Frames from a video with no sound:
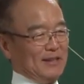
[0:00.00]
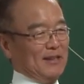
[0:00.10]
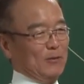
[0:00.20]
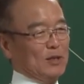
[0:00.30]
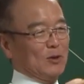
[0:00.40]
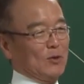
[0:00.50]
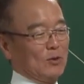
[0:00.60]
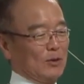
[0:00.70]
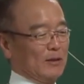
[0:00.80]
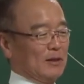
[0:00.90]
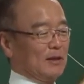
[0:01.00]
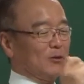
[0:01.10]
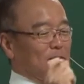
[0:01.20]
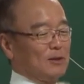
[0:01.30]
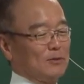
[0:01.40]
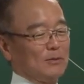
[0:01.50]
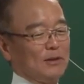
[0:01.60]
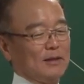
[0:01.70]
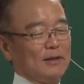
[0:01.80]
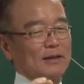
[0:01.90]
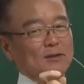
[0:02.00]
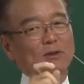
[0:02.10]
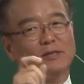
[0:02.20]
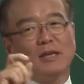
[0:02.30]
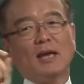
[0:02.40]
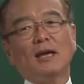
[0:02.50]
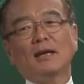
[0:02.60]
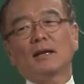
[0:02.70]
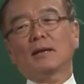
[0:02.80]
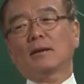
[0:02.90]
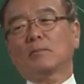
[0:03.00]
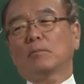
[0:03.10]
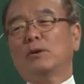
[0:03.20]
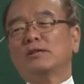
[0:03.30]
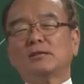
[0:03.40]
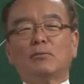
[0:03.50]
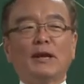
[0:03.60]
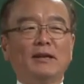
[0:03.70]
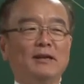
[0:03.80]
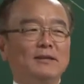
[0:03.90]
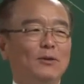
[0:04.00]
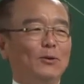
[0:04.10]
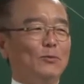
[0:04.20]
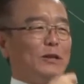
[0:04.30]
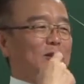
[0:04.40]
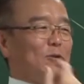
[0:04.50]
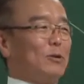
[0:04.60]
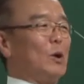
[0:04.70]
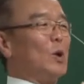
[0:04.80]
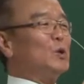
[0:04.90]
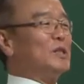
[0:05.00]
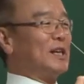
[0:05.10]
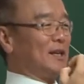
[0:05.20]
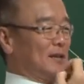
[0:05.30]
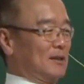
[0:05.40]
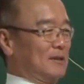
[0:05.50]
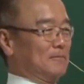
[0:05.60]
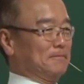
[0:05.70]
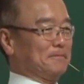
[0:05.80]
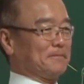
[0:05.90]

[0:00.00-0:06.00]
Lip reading: Okay, we don't call according to, so say purchase plan is what we call ordinary term.